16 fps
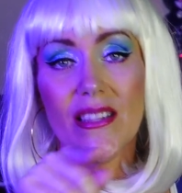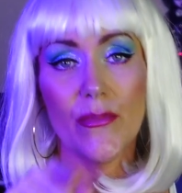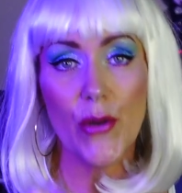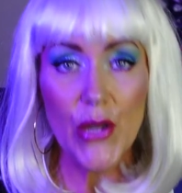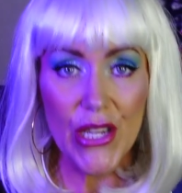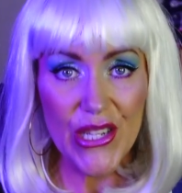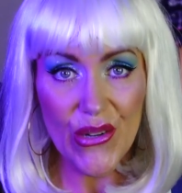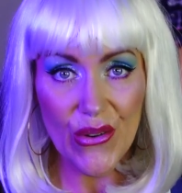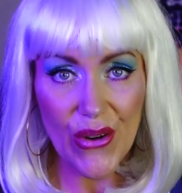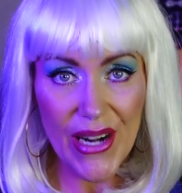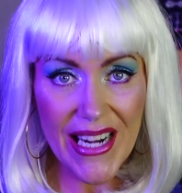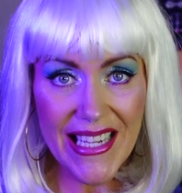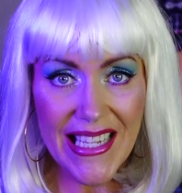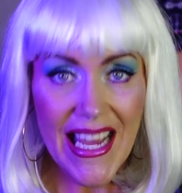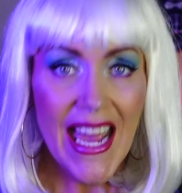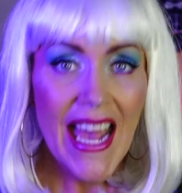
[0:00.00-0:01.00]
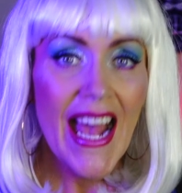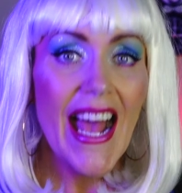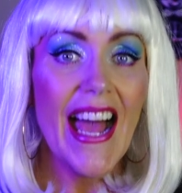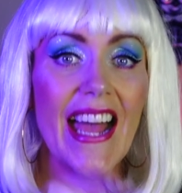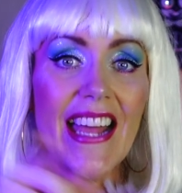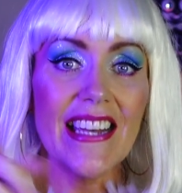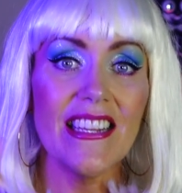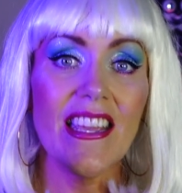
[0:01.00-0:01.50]
spooky stories
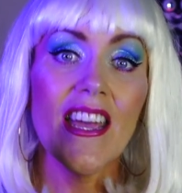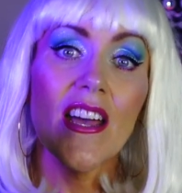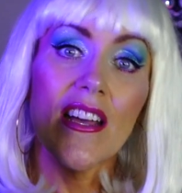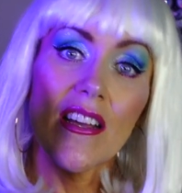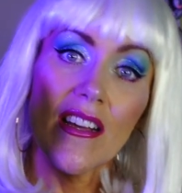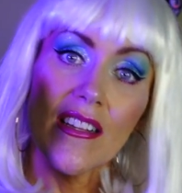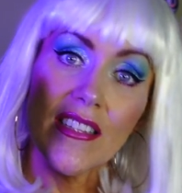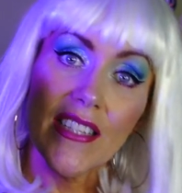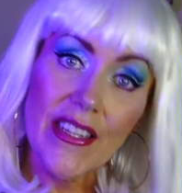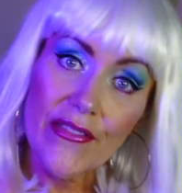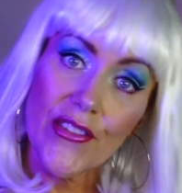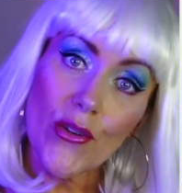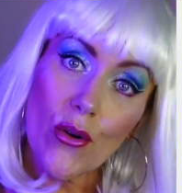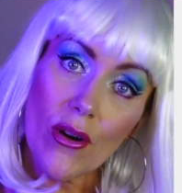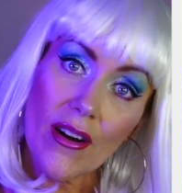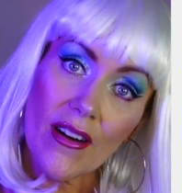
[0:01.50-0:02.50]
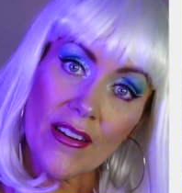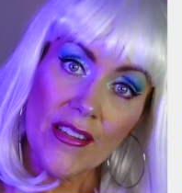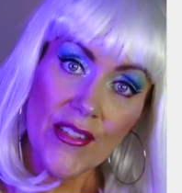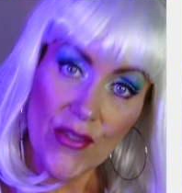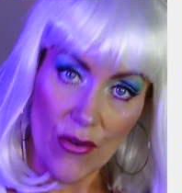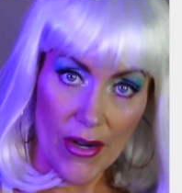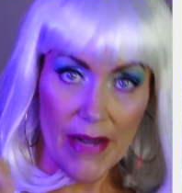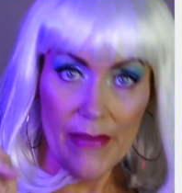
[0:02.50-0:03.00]
and leave your
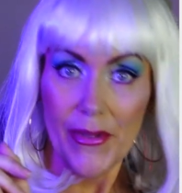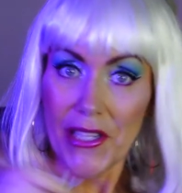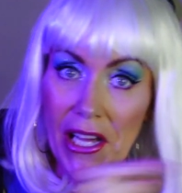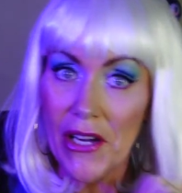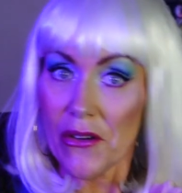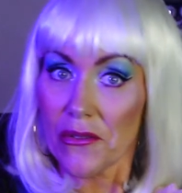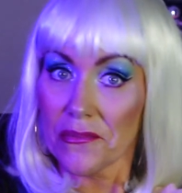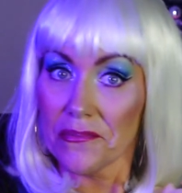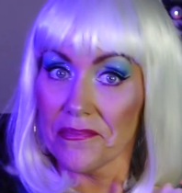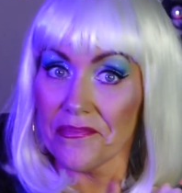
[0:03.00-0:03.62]
story below.